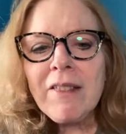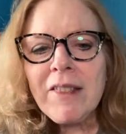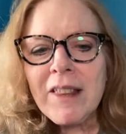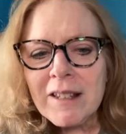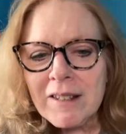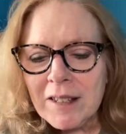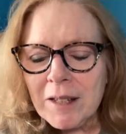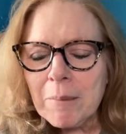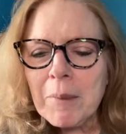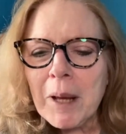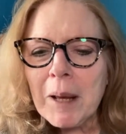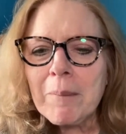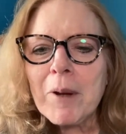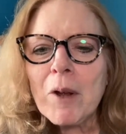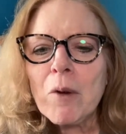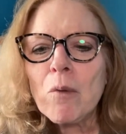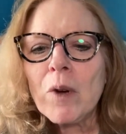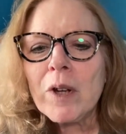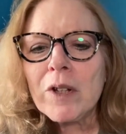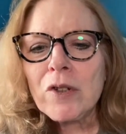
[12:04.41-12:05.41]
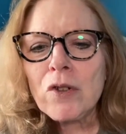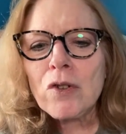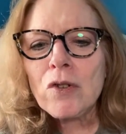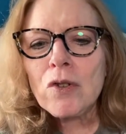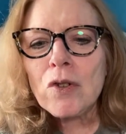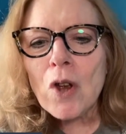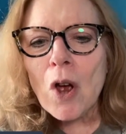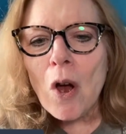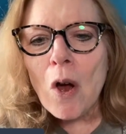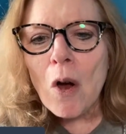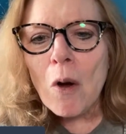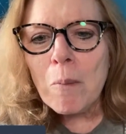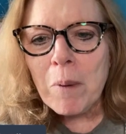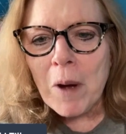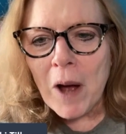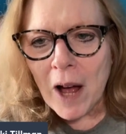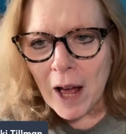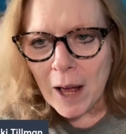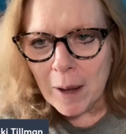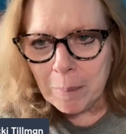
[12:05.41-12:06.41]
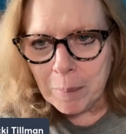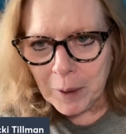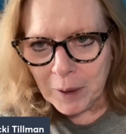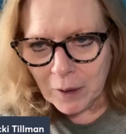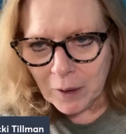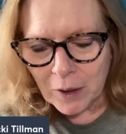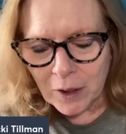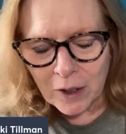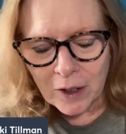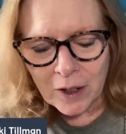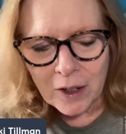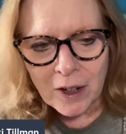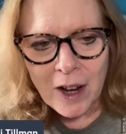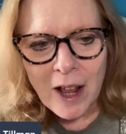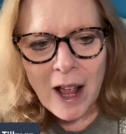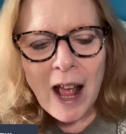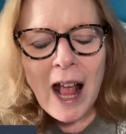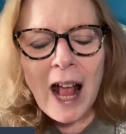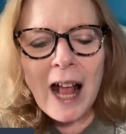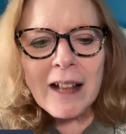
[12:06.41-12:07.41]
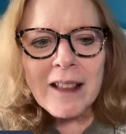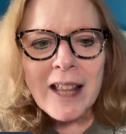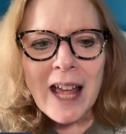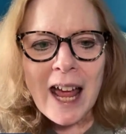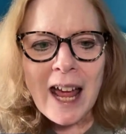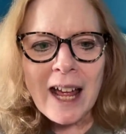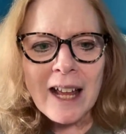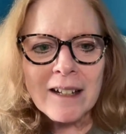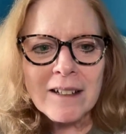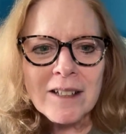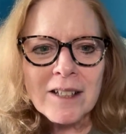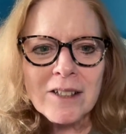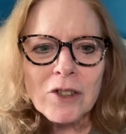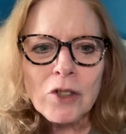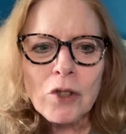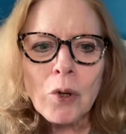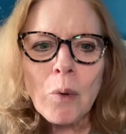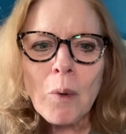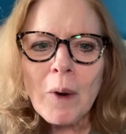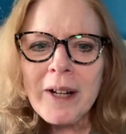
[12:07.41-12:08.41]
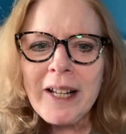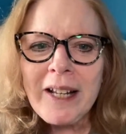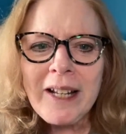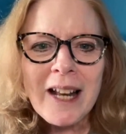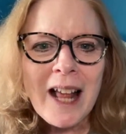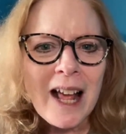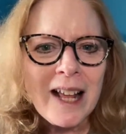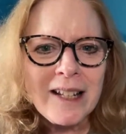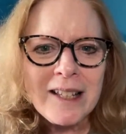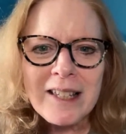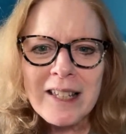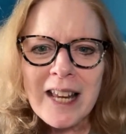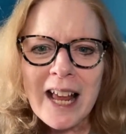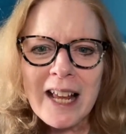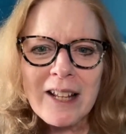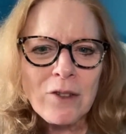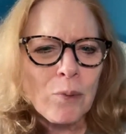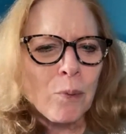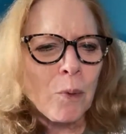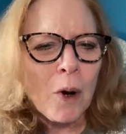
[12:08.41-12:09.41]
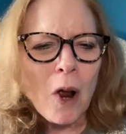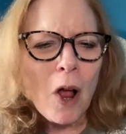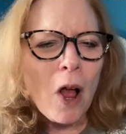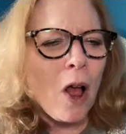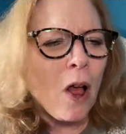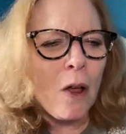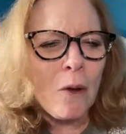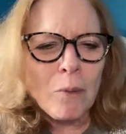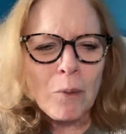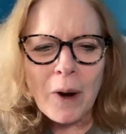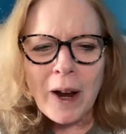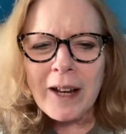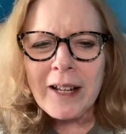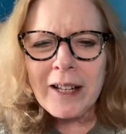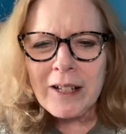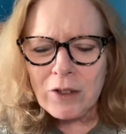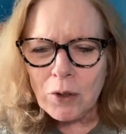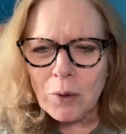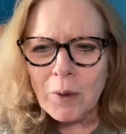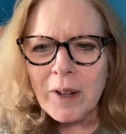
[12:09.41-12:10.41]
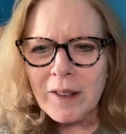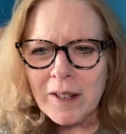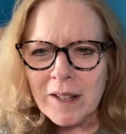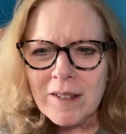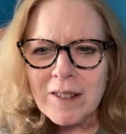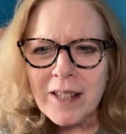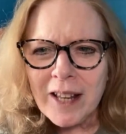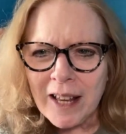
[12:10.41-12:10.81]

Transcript: This amendment was so popular that 29 states were already doing this.